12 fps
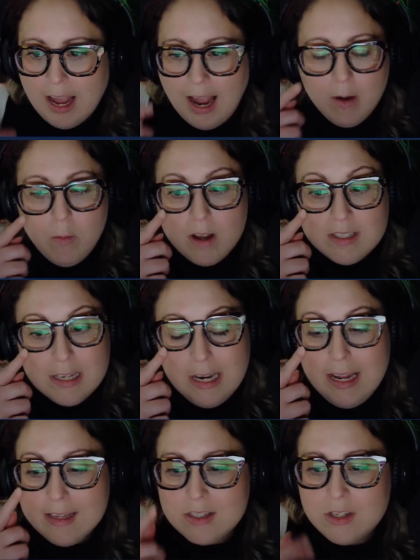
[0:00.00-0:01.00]
I wasn't
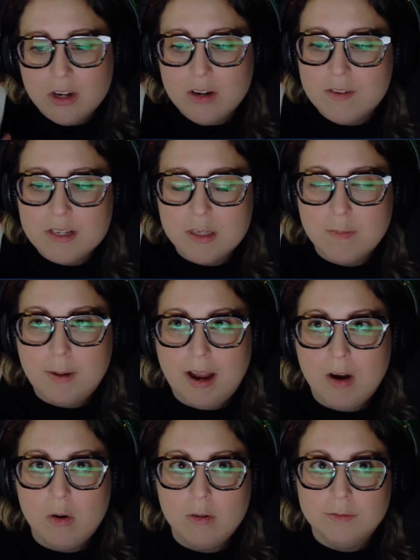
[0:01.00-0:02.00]
as nervous
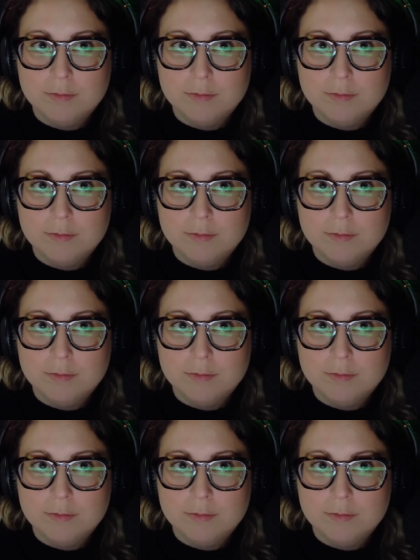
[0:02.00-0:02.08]
about